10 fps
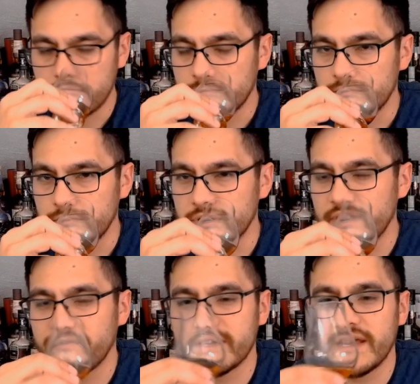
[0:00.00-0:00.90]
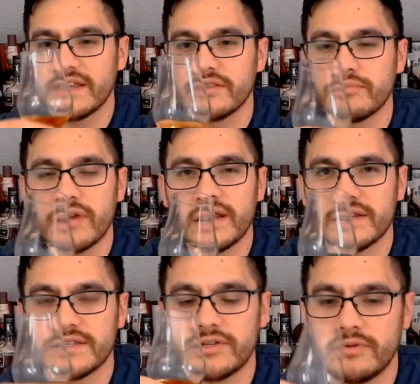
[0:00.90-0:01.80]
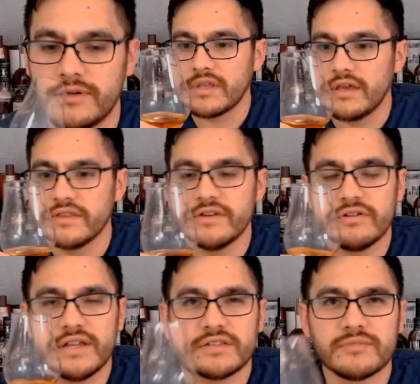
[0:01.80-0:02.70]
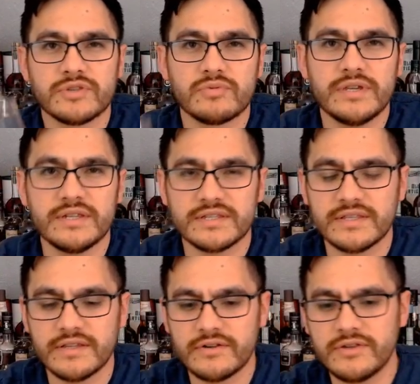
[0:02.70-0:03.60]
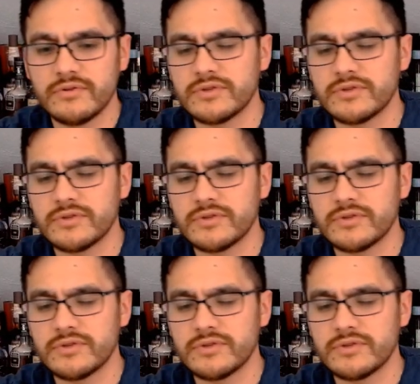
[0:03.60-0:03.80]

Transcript: But you're definitely getting the breadiness to it. And then you're getting some sweetness in there too.